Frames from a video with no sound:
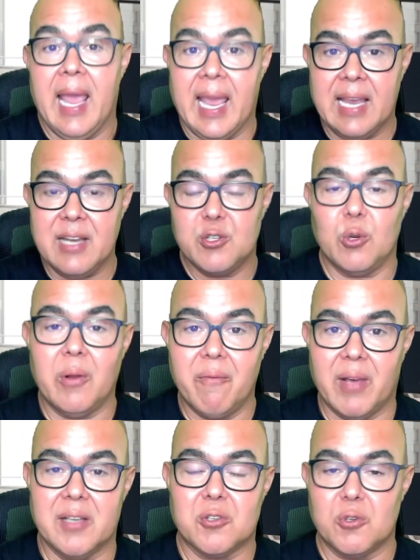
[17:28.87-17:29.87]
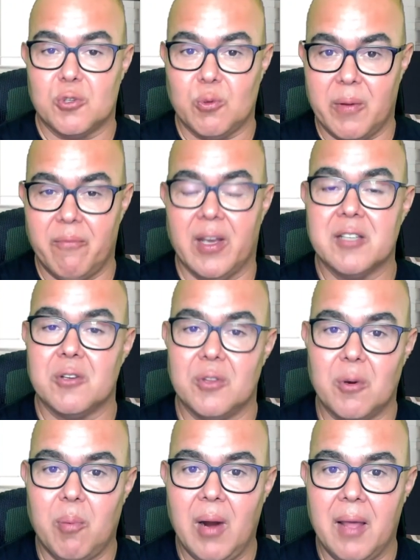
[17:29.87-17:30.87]
angel investors to invest on
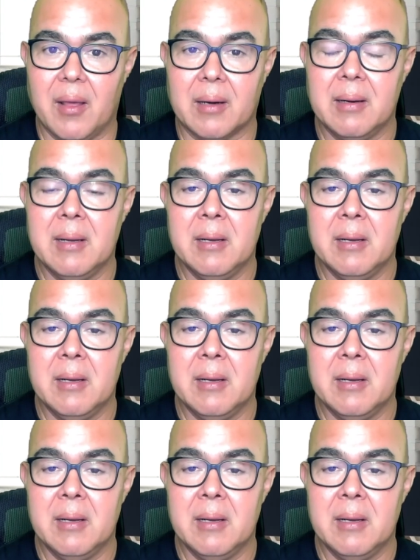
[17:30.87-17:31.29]
their product.